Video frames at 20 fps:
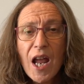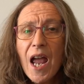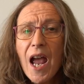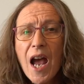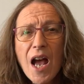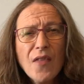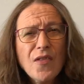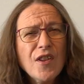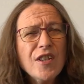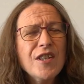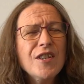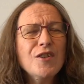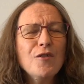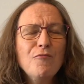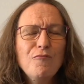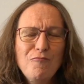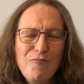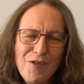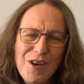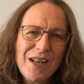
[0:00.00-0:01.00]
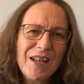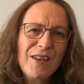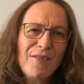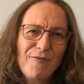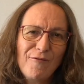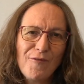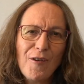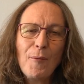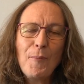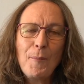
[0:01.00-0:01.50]
And this is a really
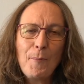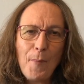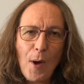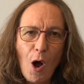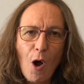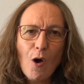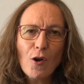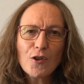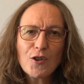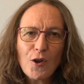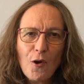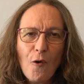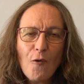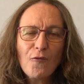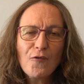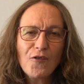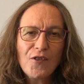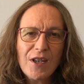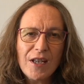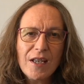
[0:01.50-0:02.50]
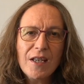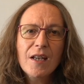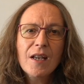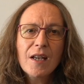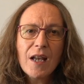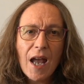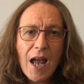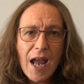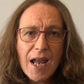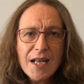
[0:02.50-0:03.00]
fun part of the
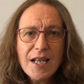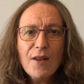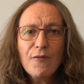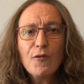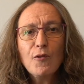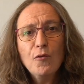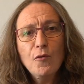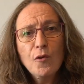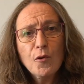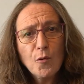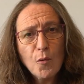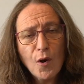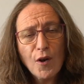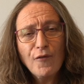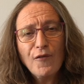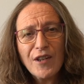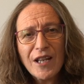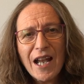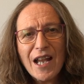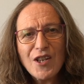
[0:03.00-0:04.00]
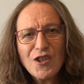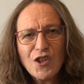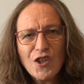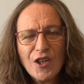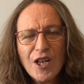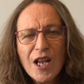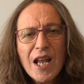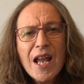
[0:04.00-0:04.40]
A-level qualification.